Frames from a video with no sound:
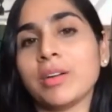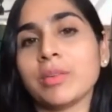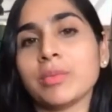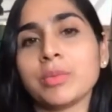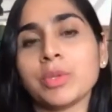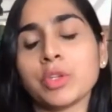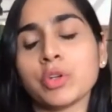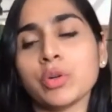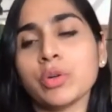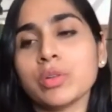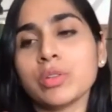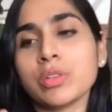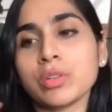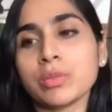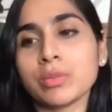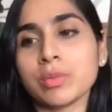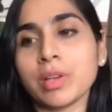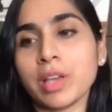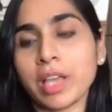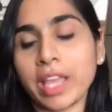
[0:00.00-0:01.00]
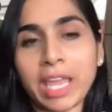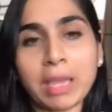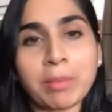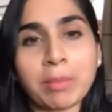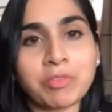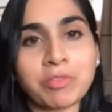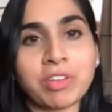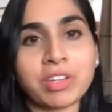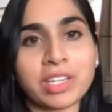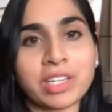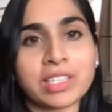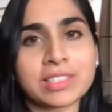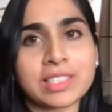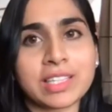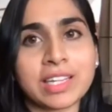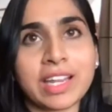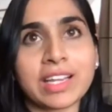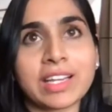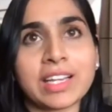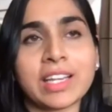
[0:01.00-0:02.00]
you know, aim the fittings
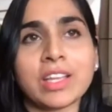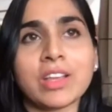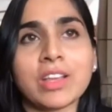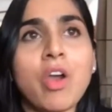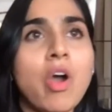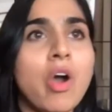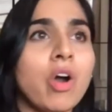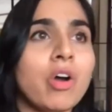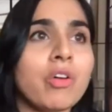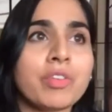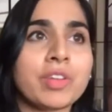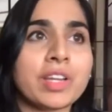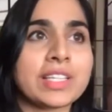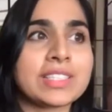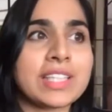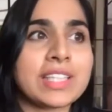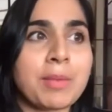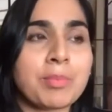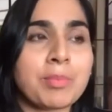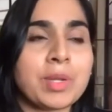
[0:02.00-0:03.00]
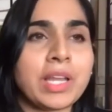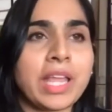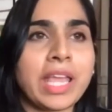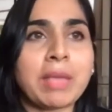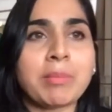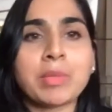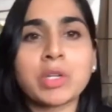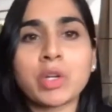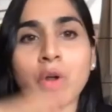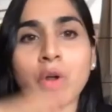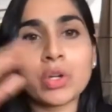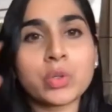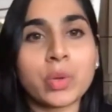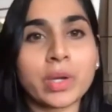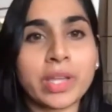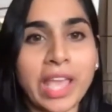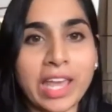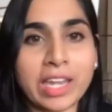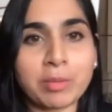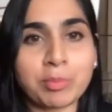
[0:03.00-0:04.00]
correctly, or for example, aim it onto a
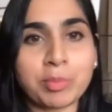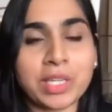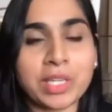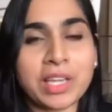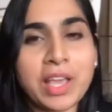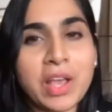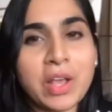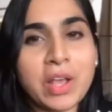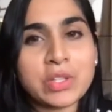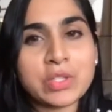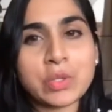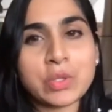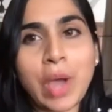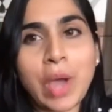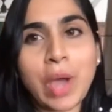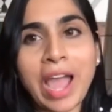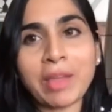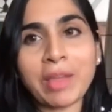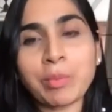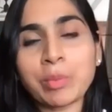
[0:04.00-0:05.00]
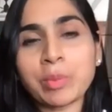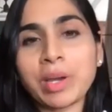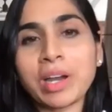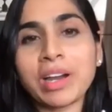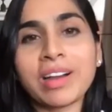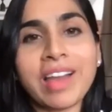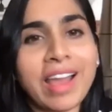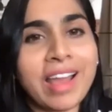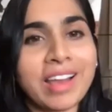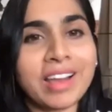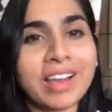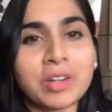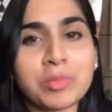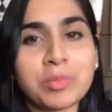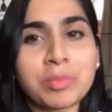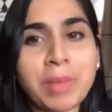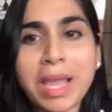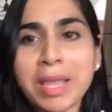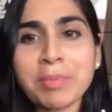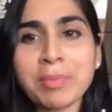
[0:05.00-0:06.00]
canopy. So
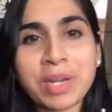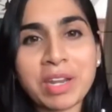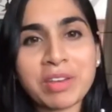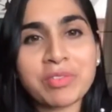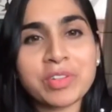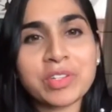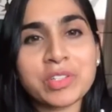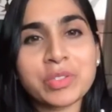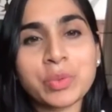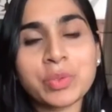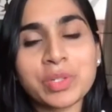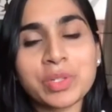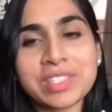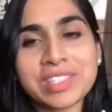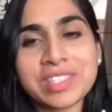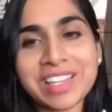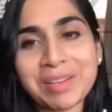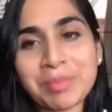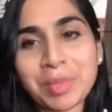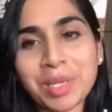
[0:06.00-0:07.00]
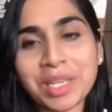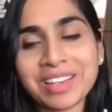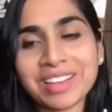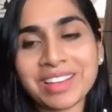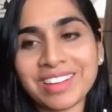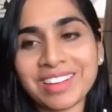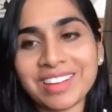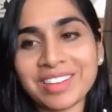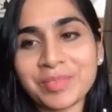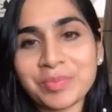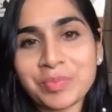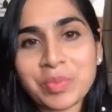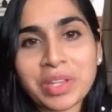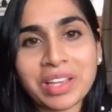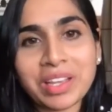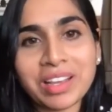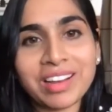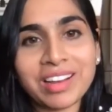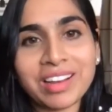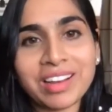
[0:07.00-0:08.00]
my preference would still be
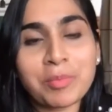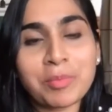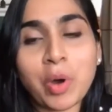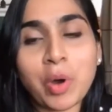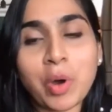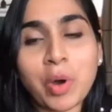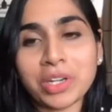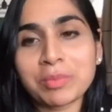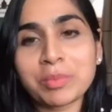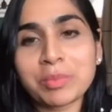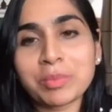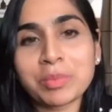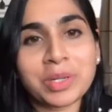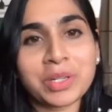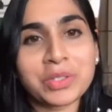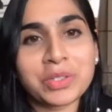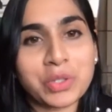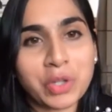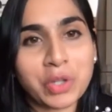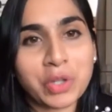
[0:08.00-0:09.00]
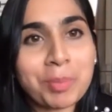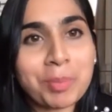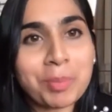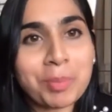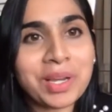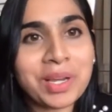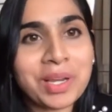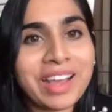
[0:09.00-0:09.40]
bottom to top.